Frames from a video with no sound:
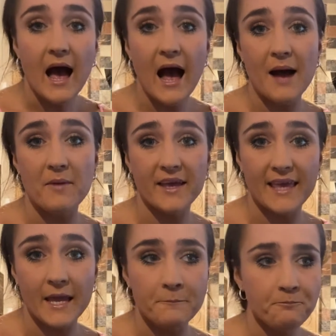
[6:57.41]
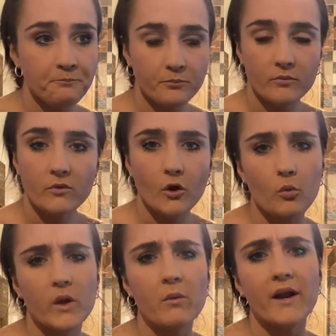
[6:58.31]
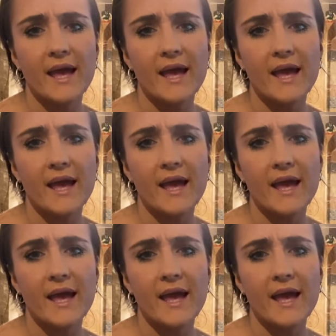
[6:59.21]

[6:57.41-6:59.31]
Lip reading: Again, we want